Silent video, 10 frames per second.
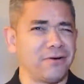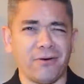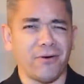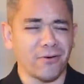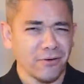
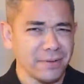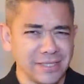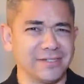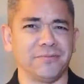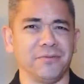
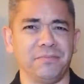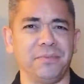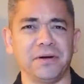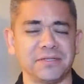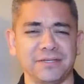horribly double
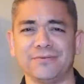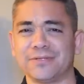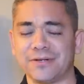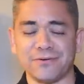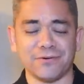booked. It
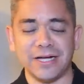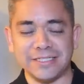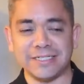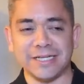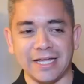was a
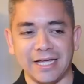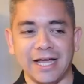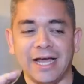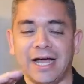crazy day.